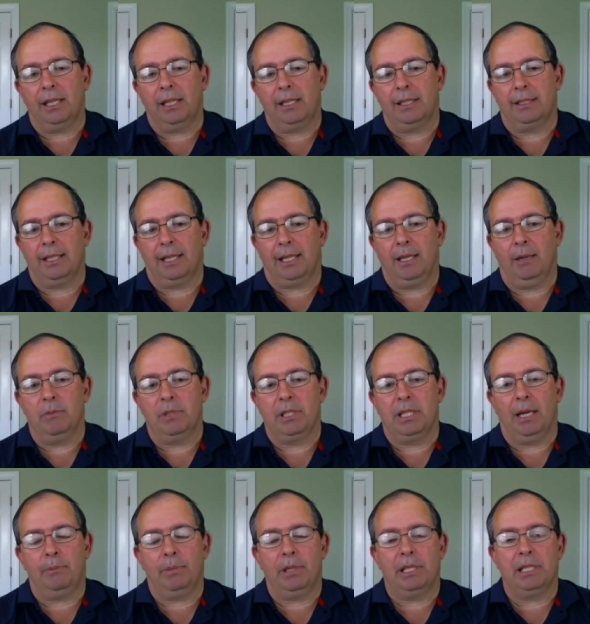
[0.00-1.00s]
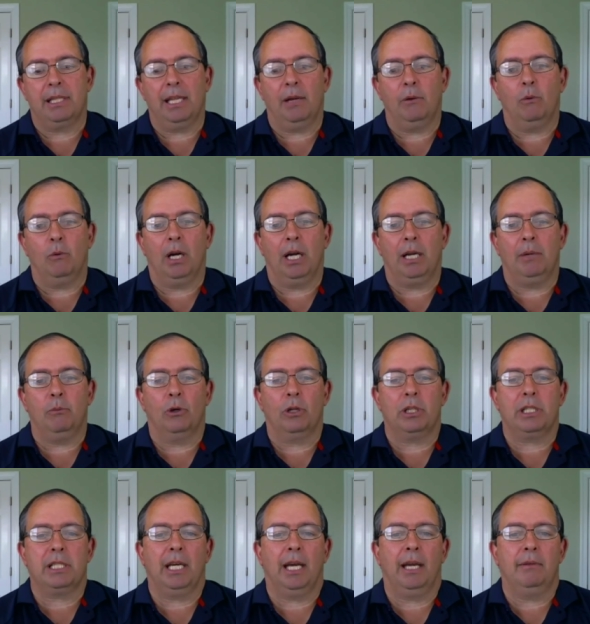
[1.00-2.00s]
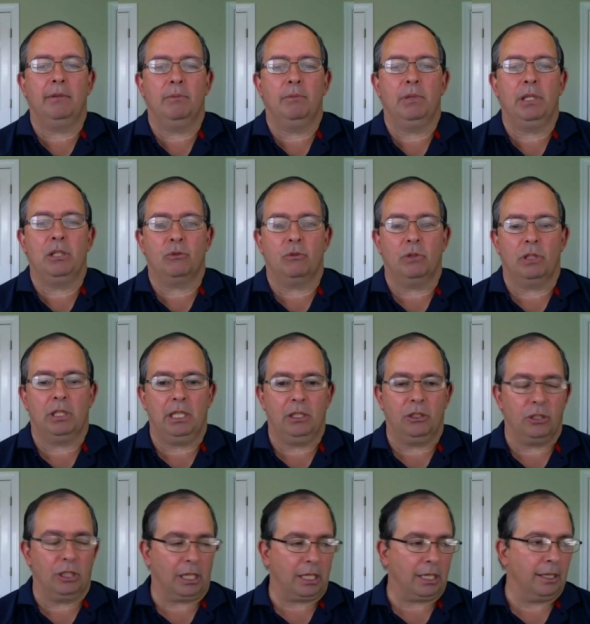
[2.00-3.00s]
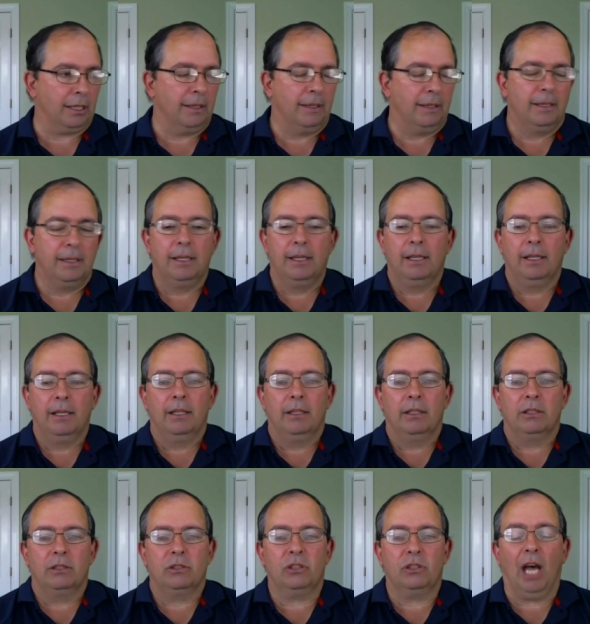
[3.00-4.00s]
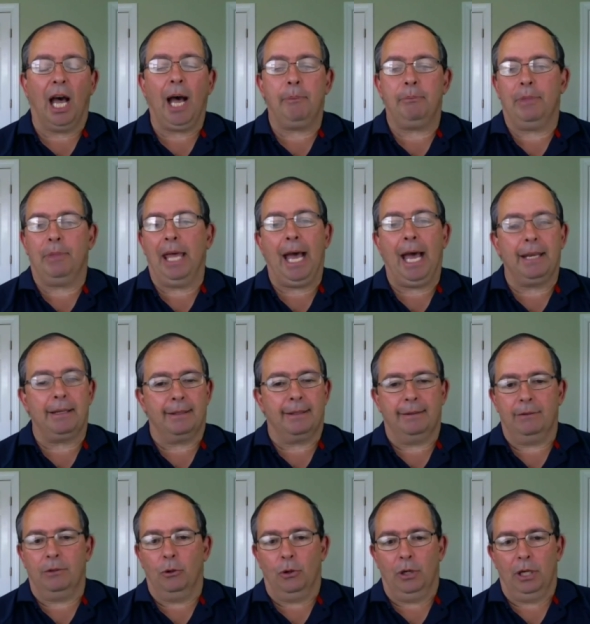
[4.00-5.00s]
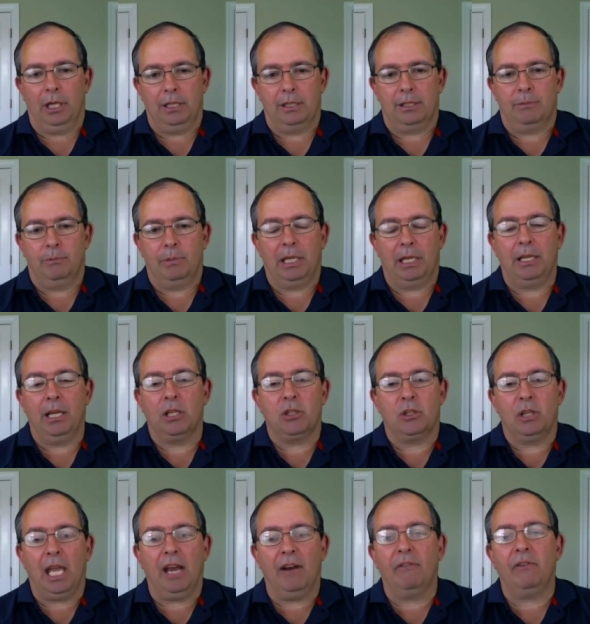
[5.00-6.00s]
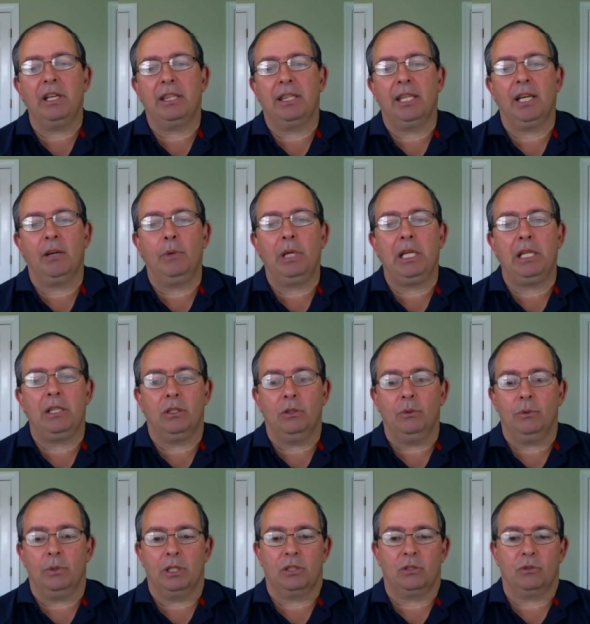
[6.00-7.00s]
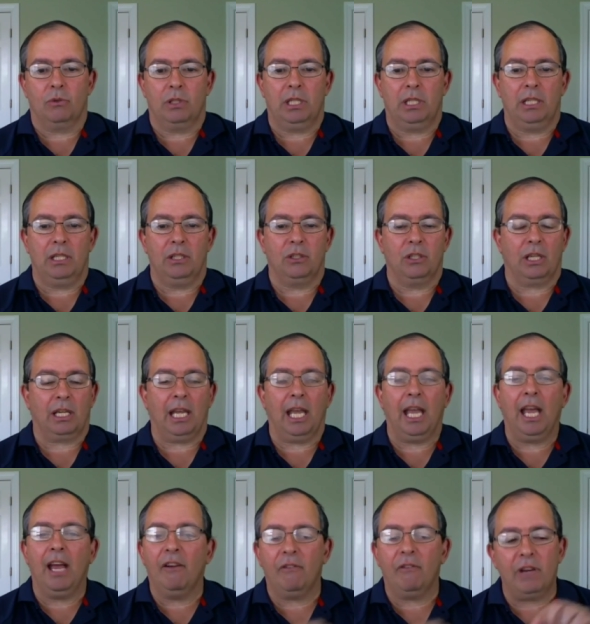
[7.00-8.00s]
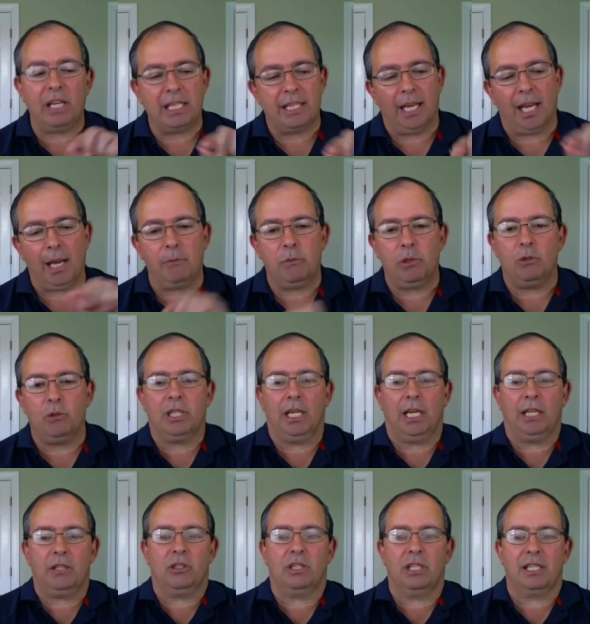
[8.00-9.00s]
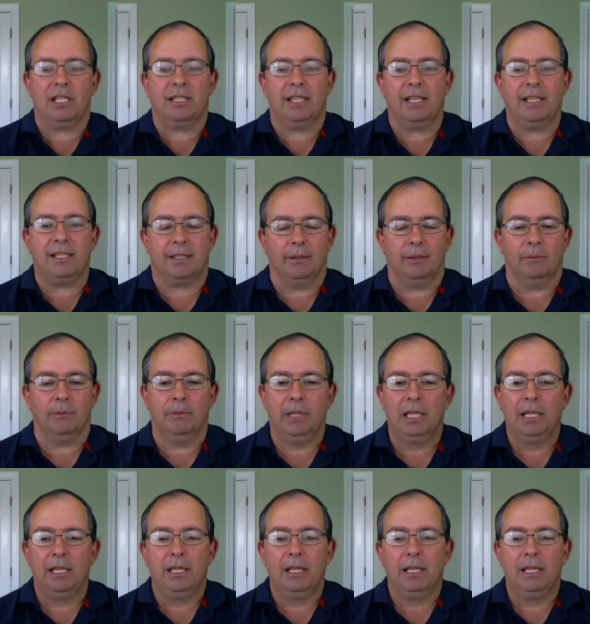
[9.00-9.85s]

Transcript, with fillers: things that comes up is they want more time to be strategic. Stop that noise because everything we do is strategic. Every mm-hmm. time you touch the system,